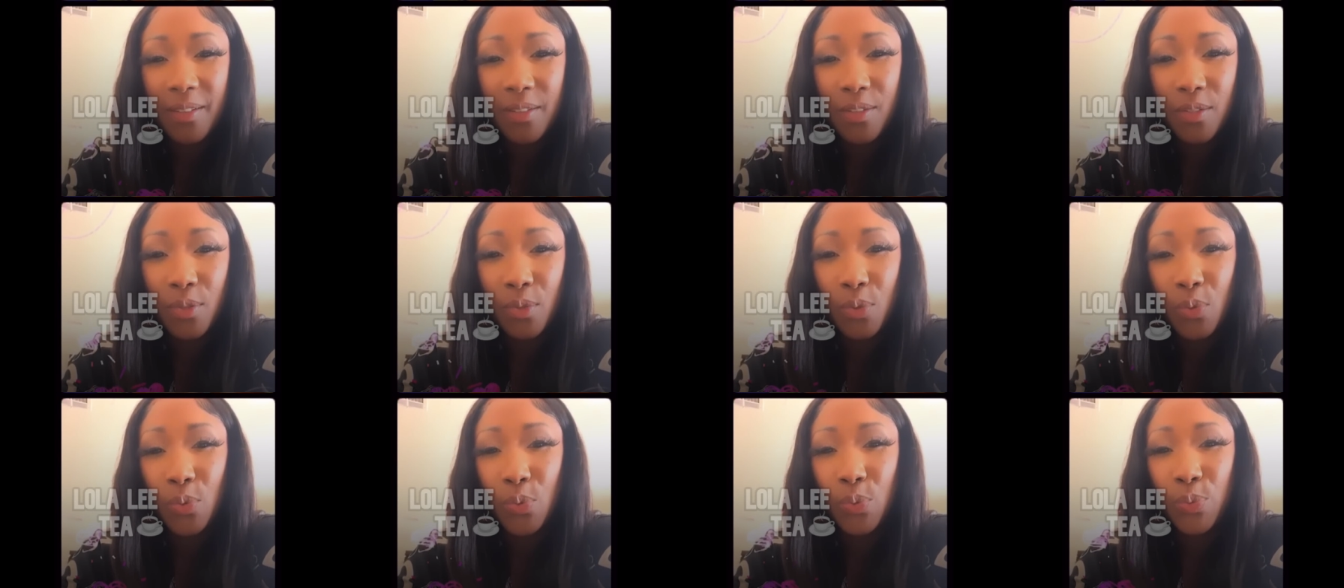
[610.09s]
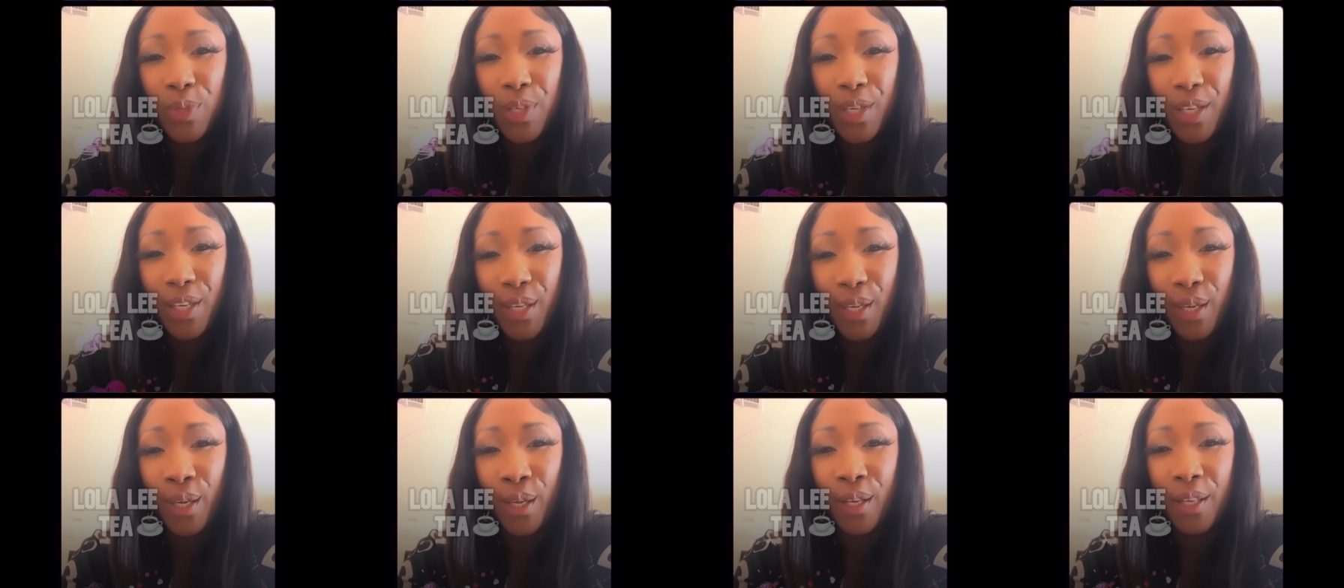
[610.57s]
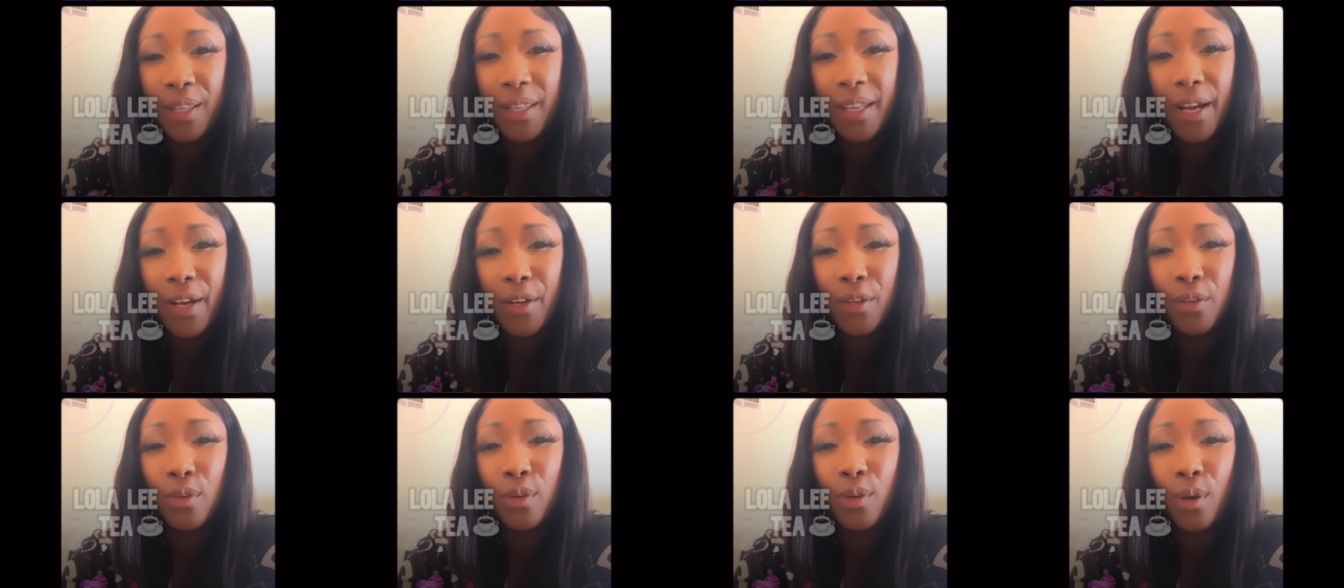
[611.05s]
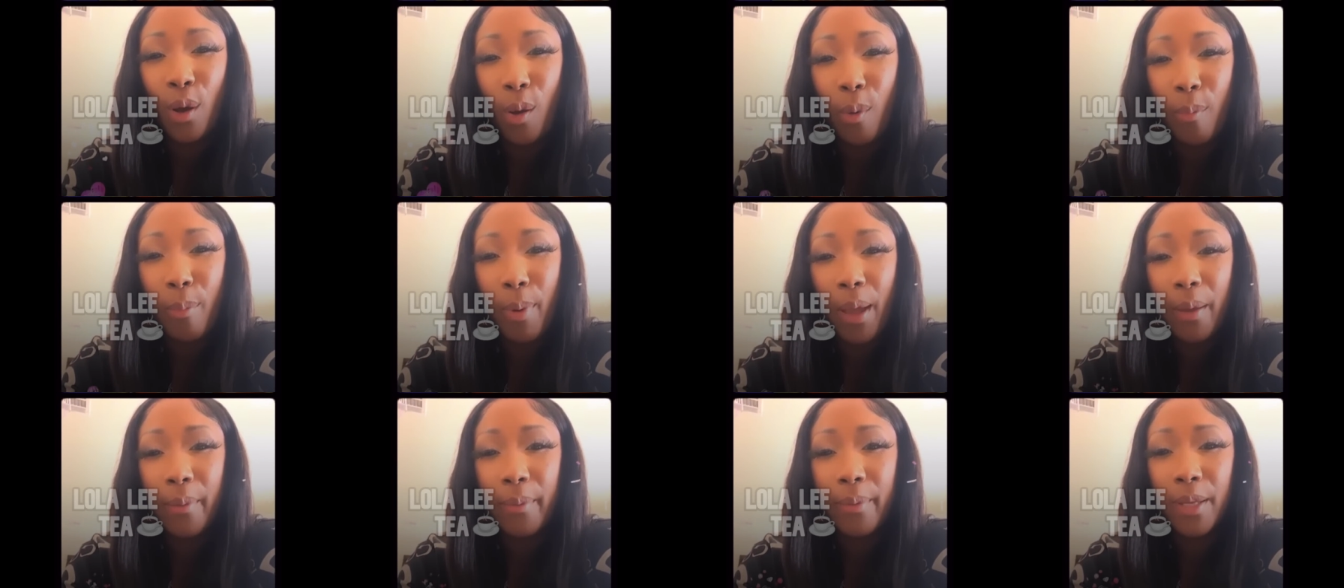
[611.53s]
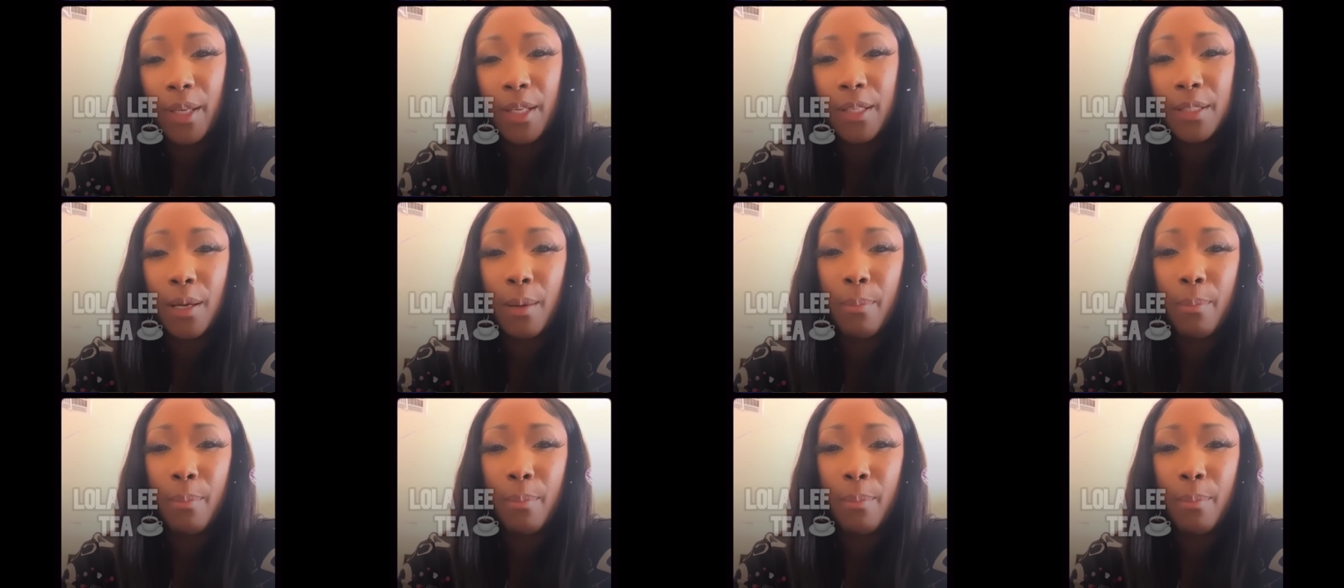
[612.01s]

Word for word: Tune in. There you go, baby.